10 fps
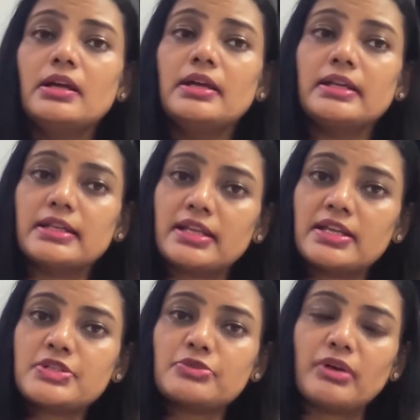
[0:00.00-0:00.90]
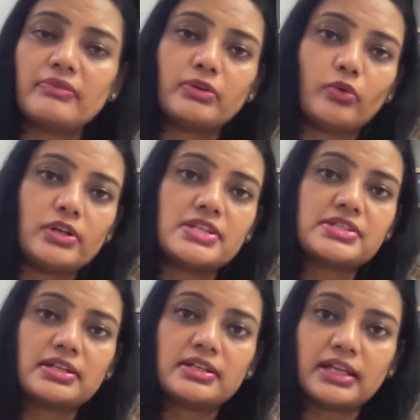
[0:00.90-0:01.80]
In case you have an oily
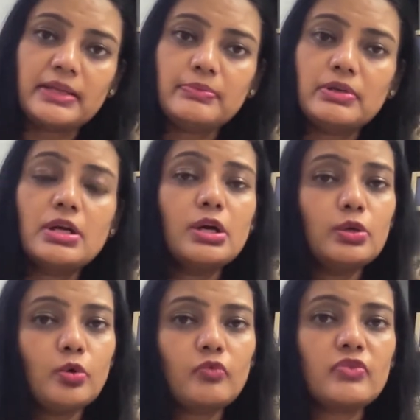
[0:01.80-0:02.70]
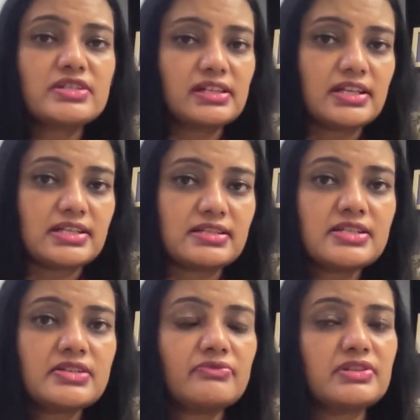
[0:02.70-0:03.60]
skin type, look for
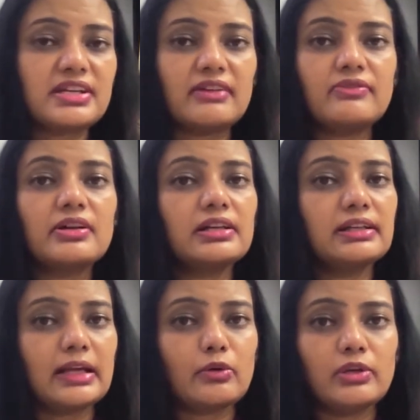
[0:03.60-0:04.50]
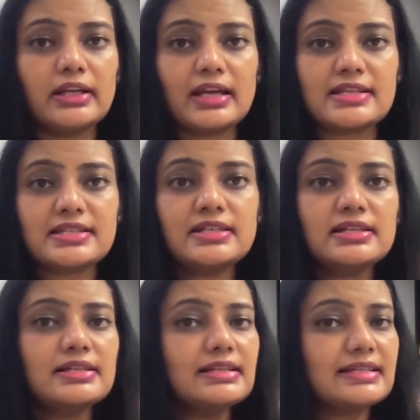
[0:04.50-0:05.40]
cleansers which have glycolic acid,
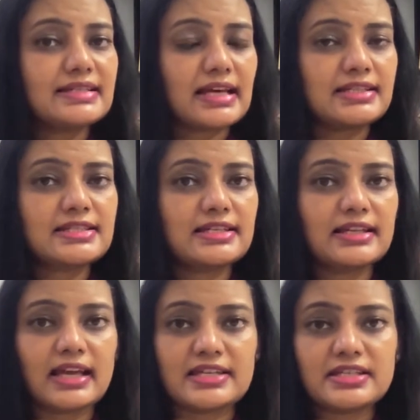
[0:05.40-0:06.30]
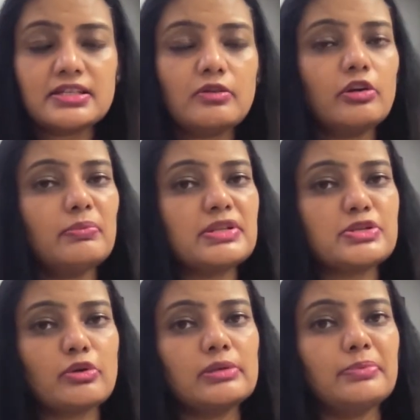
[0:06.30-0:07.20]
salicylic acid, or
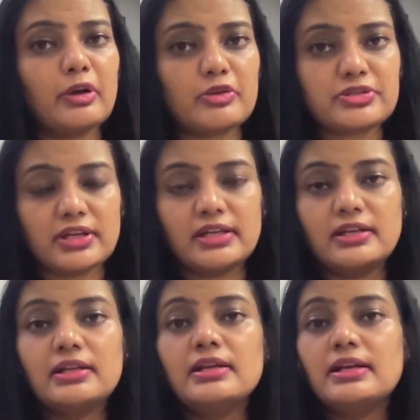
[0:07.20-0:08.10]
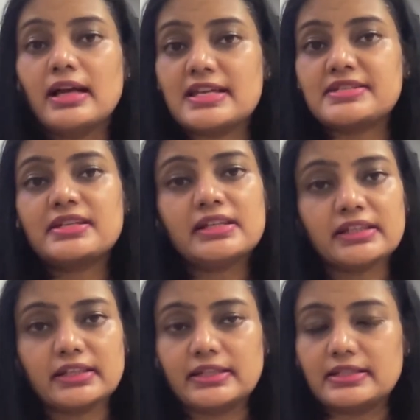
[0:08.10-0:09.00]
benzoyl peroxide as their
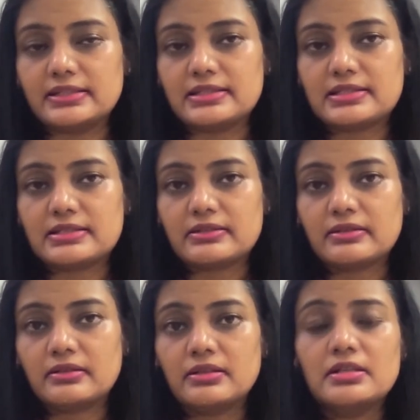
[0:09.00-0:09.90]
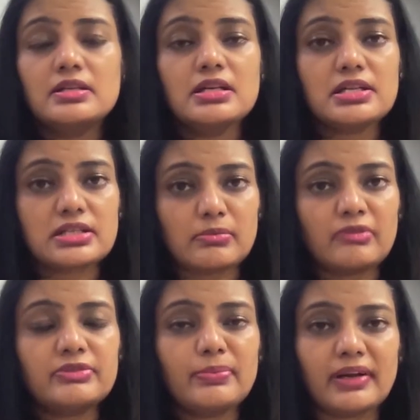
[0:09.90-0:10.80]
ingredients. Some of
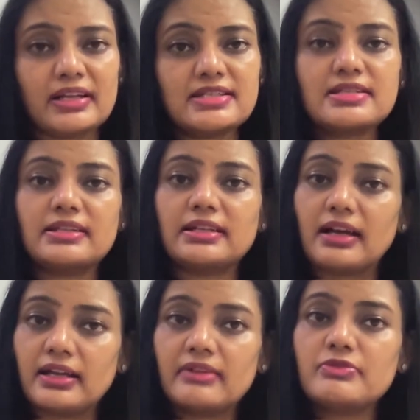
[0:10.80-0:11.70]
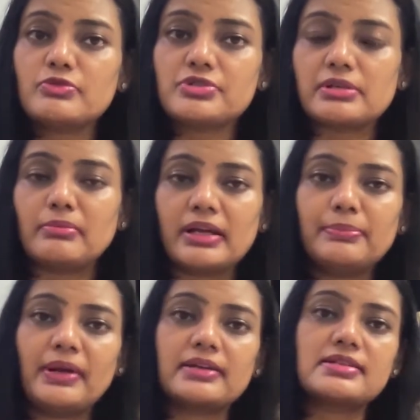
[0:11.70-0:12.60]
the brands that I have used in my
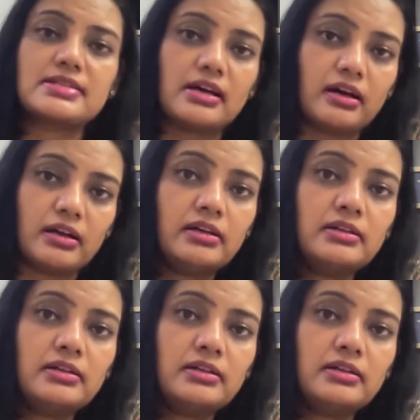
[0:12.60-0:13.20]
practice are